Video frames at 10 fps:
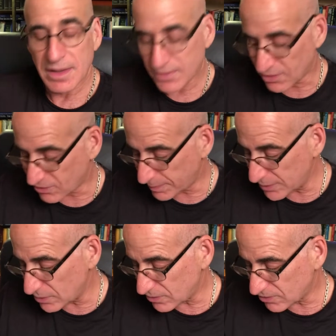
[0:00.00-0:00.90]

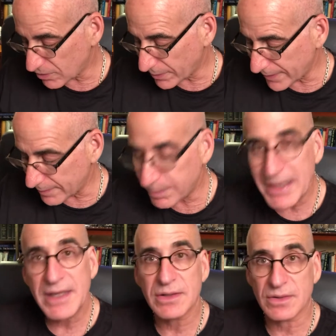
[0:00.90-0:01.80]
dispute, so they
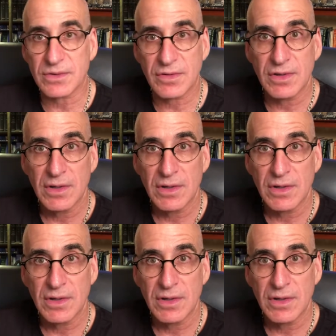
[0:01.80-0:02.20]
appealed,